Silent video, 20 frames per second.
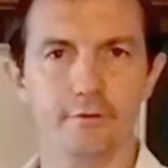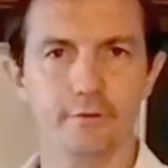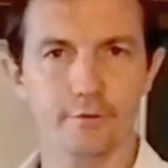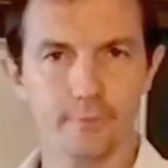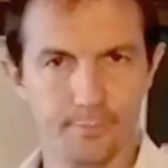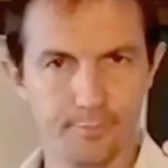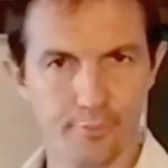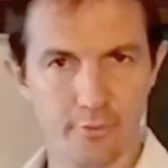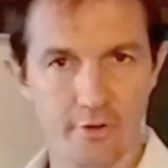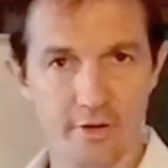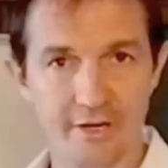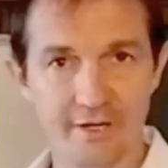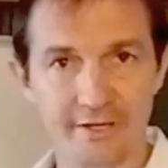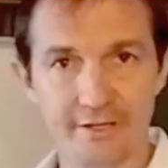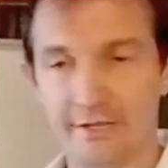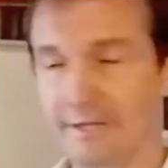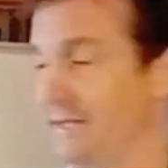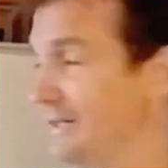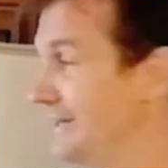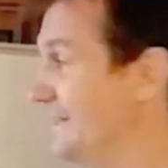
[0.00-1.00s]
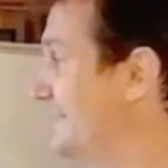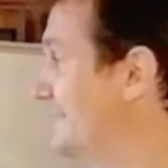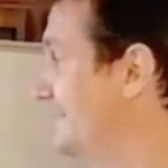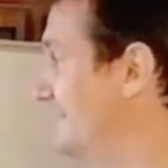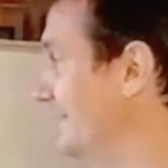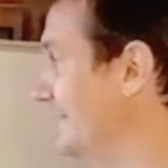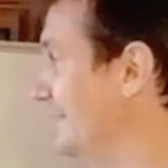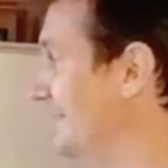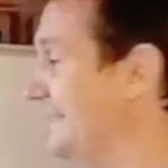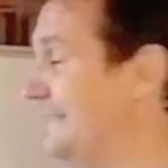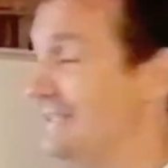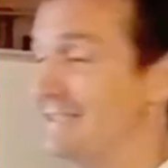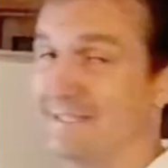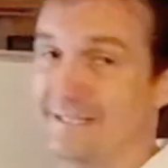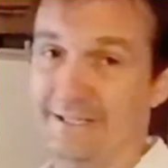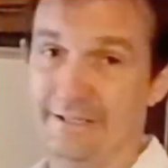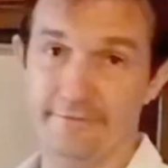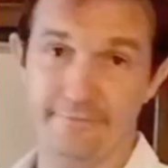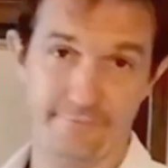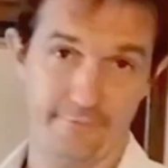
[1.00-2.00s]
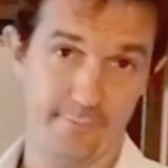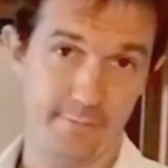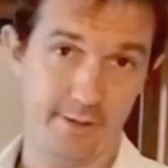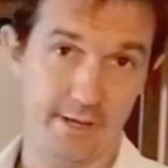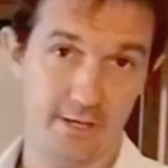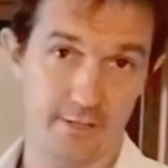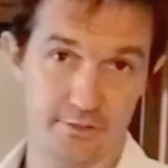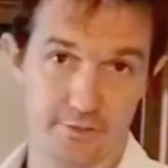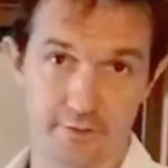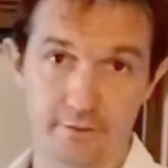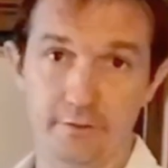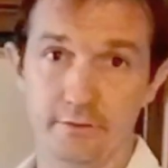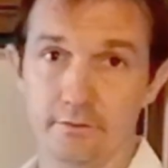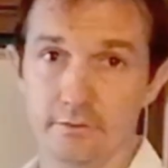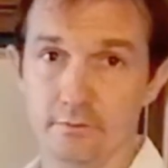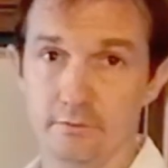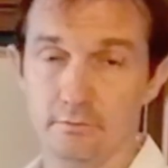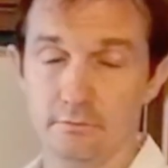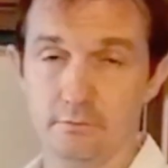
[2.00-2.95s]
the brain deletes information.